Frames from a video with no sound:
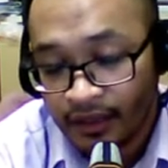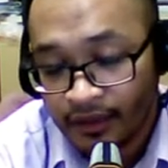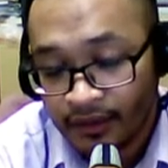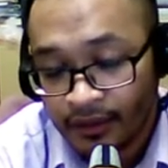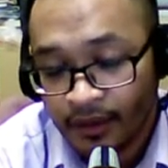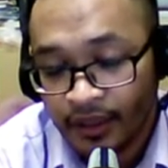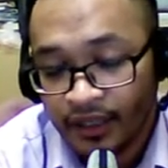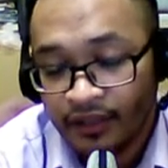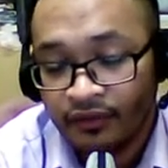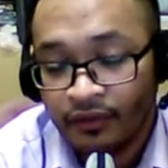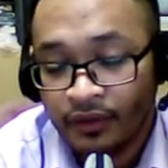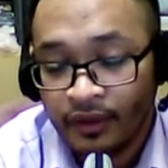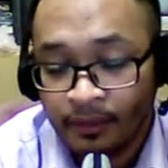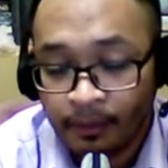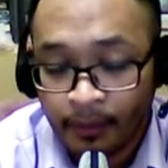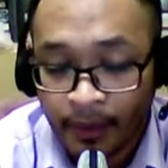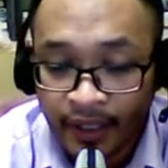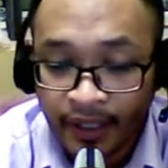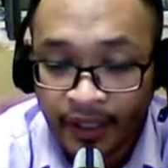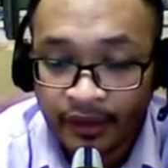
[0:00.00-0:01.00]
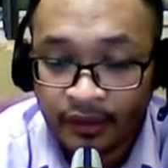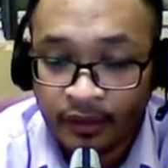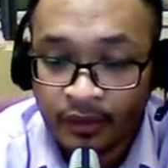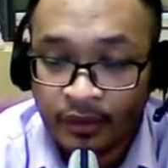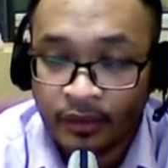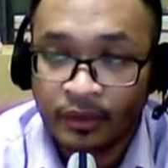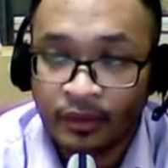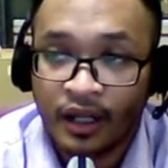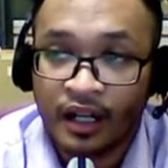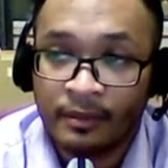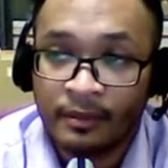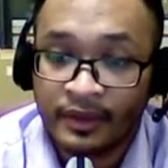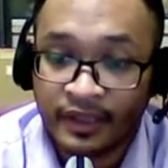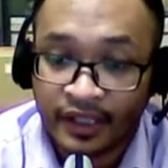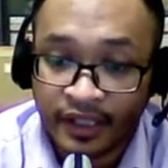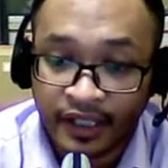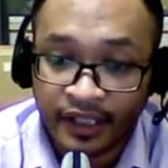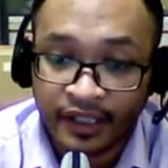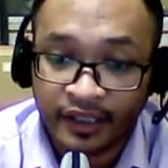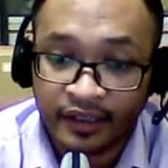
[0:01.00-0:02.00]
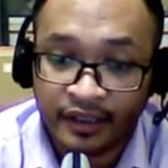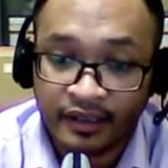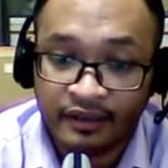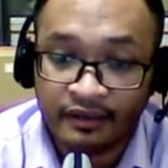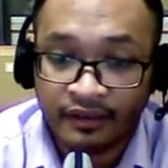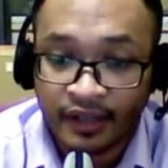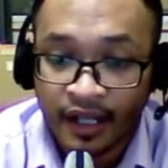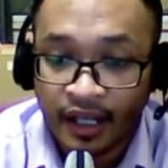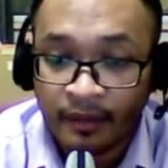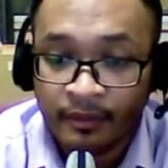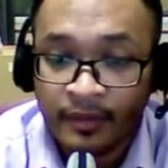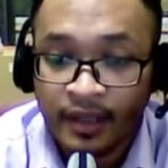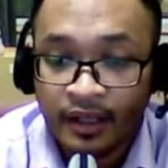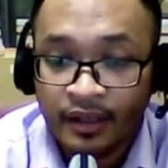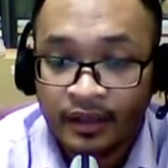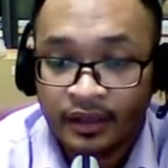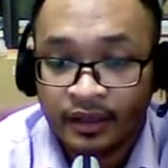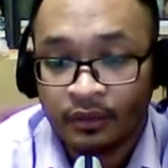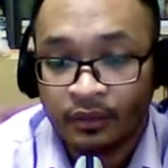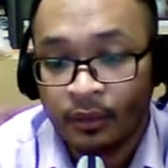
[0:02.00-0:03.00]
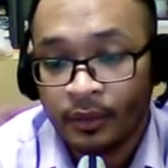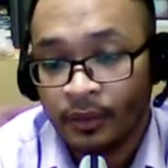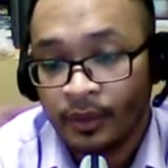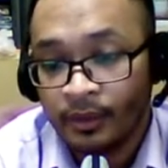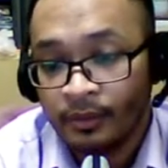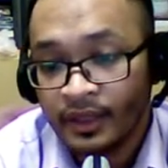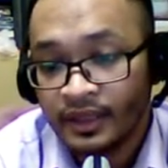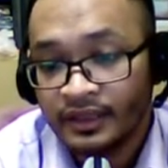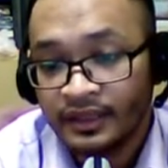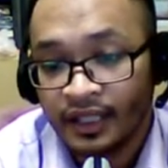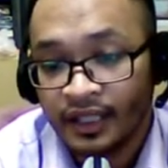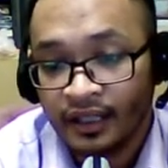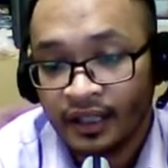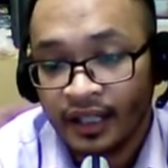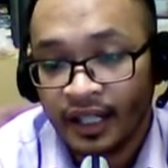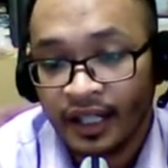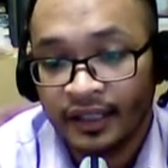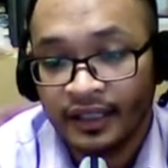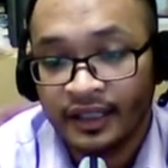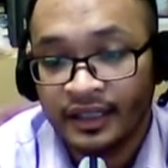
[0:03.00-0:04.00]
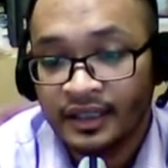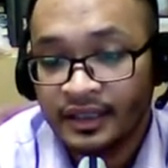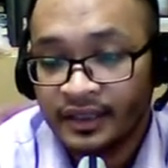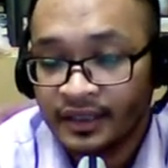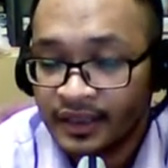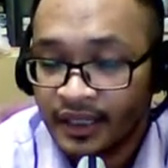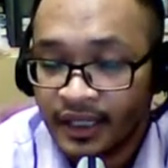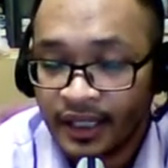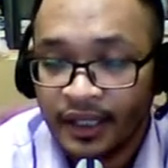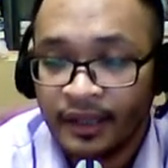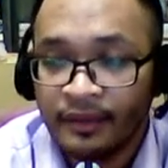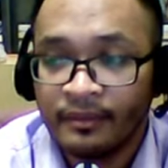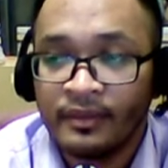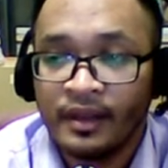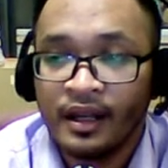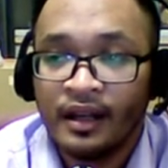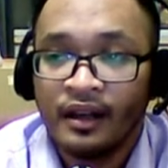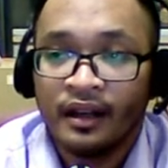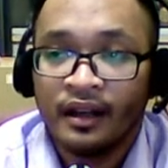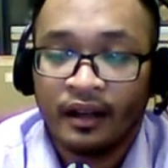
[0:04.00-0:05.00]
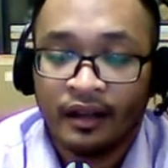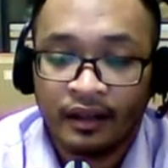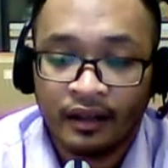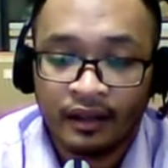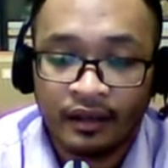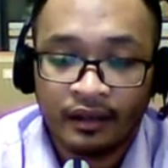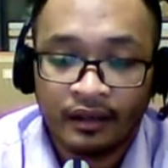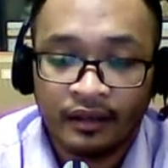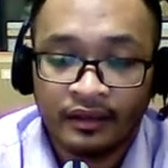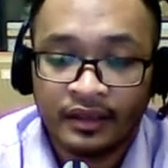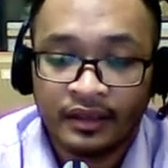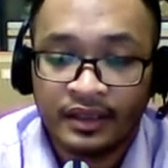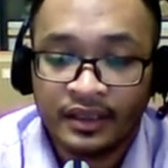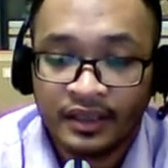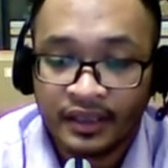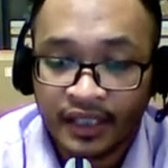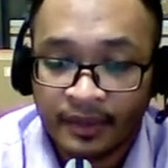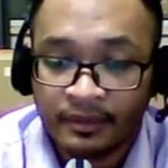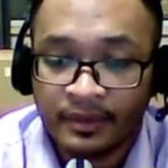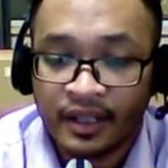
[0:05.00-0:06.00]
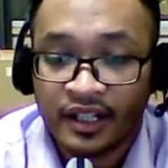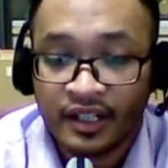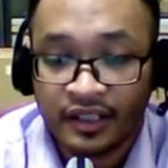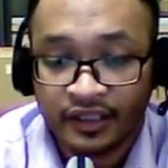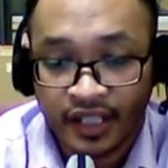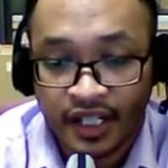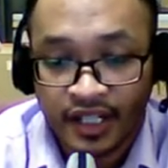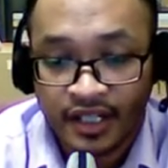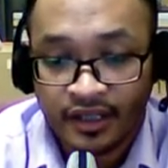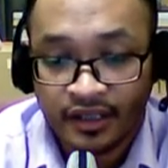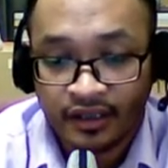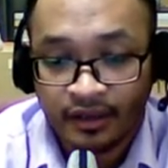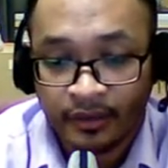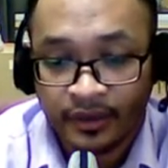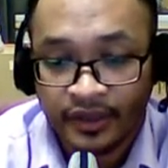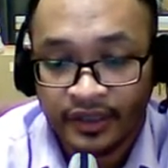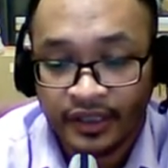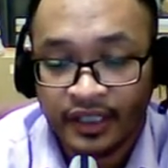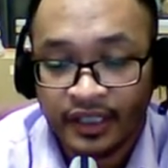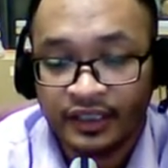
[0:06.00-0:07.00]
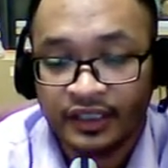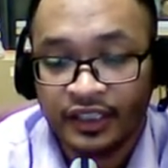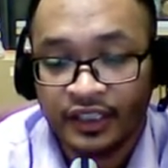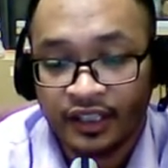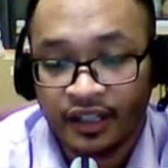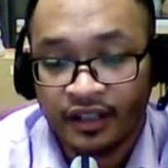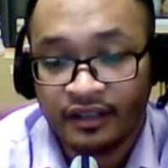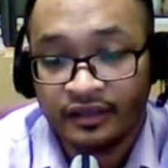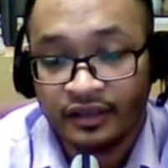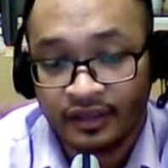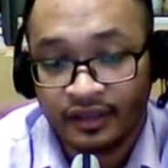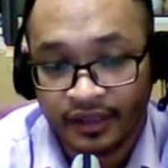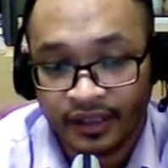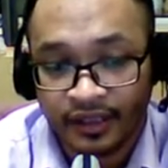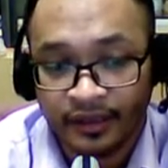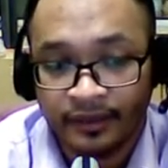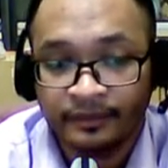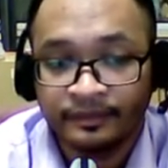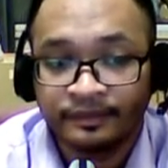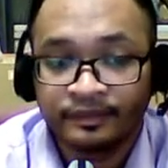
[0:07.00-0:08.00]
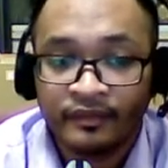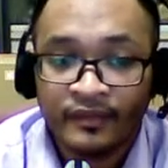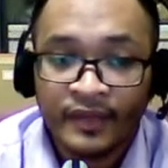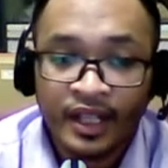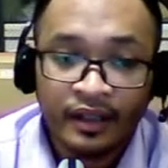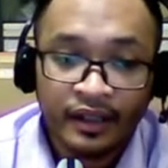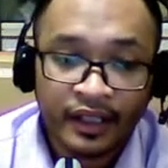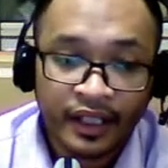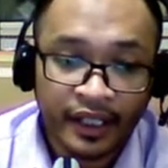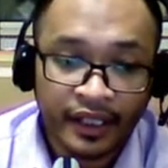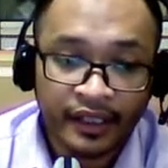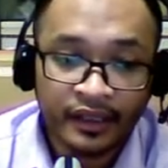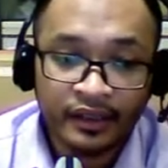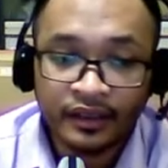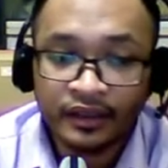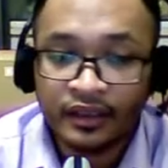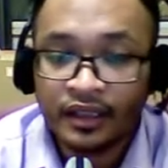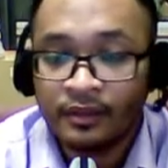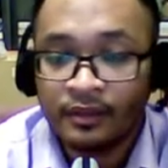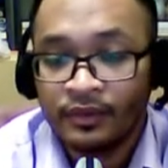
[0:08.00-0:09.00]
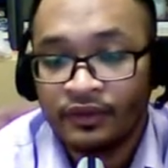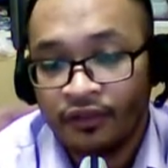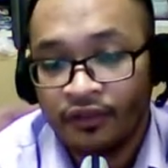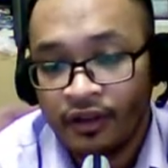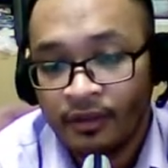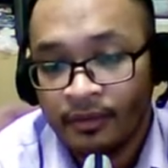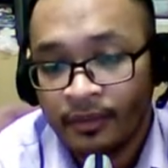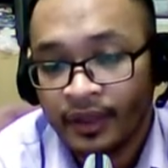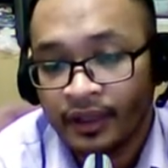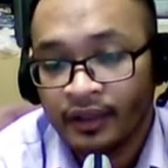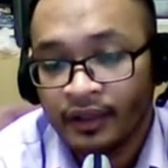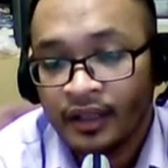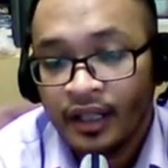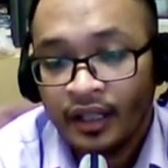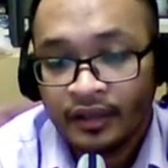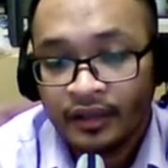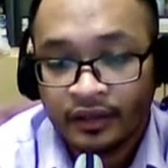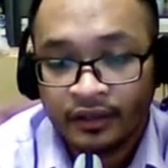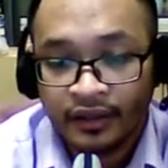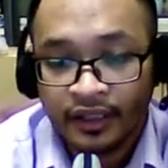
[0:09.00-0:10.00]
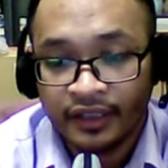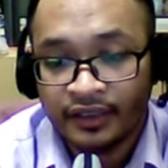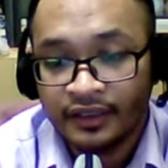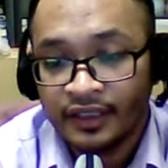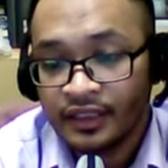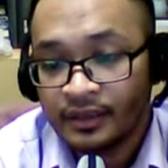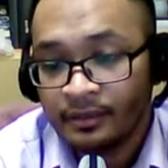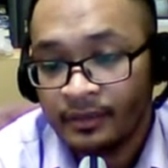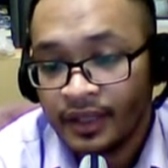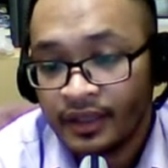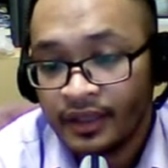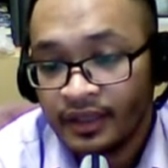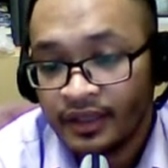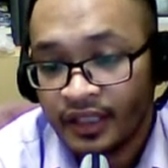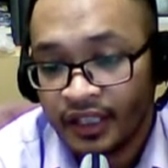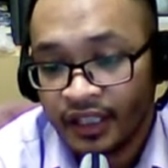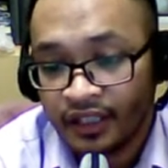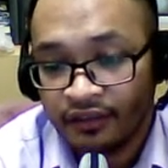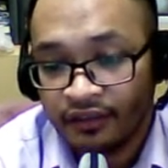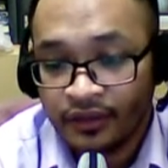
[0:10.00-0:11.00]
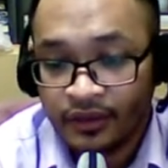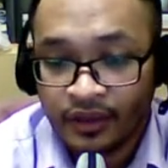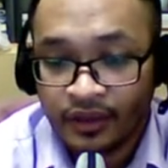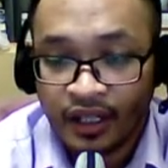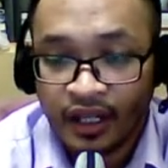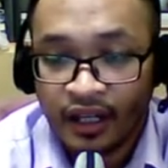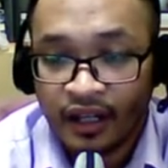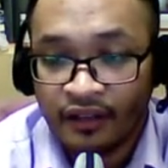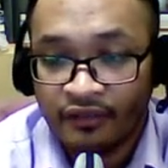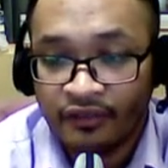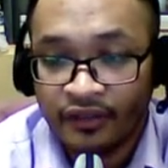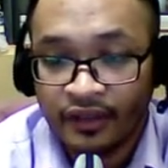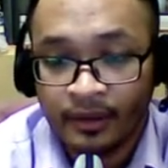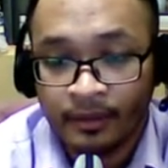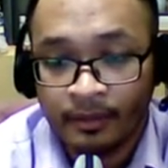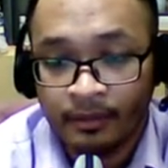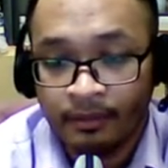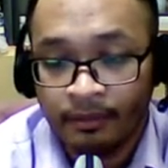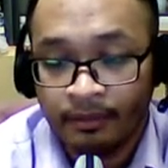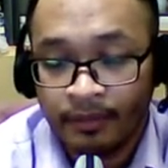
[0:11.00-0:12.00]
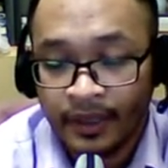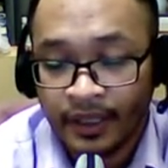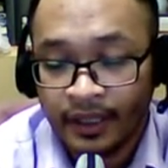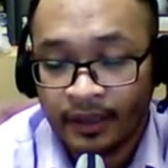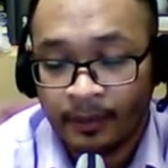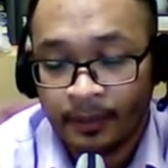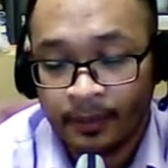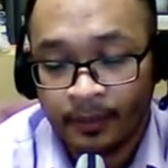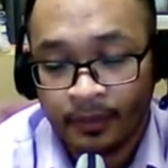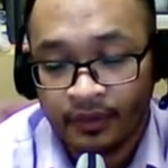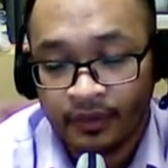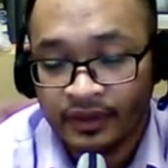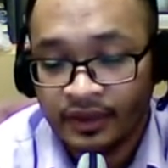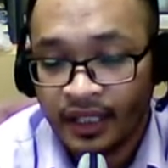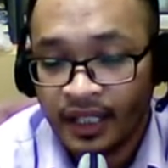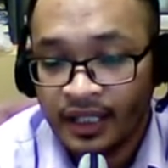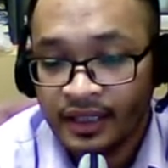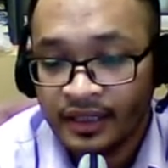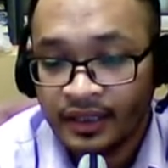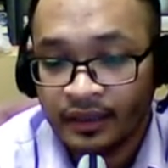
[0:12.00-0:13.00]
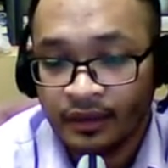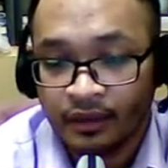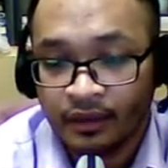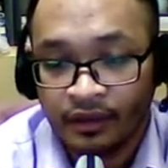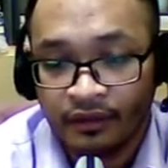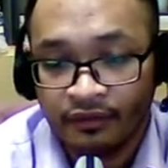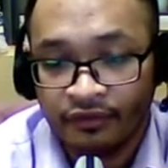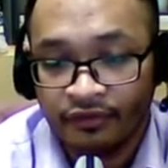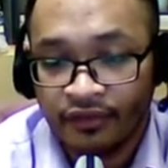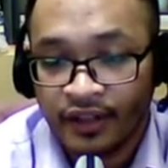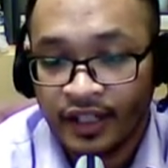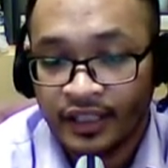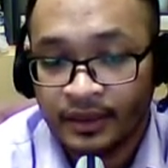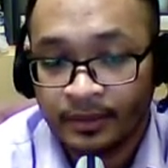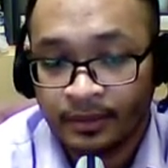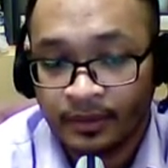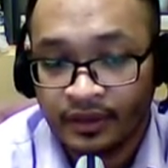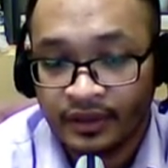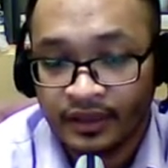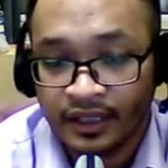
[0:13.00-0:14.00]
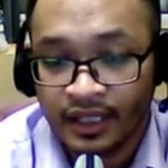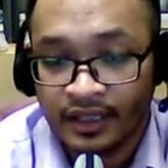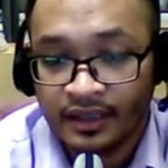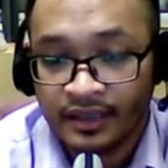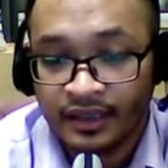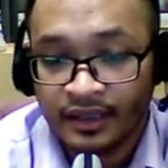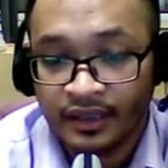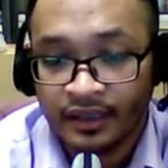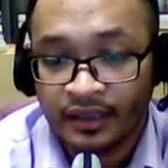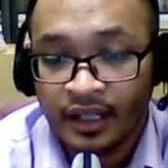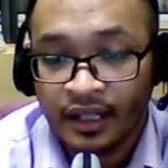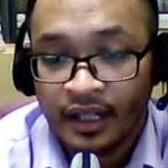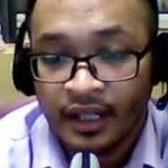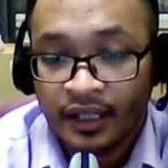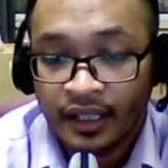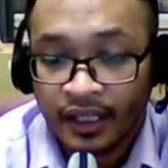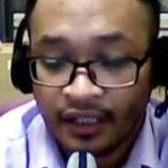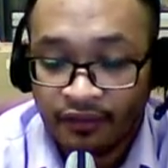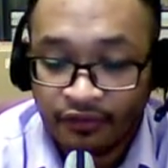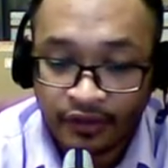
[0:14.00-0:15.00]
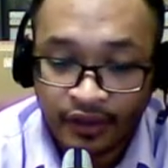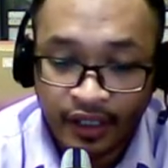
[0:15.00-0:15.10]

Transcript: if we plan to upgrade the RAM, so we must select the same architecture, which is DDR3. Okay, in term performance, so it doesn't matter if you have a big processor or a fast processor. If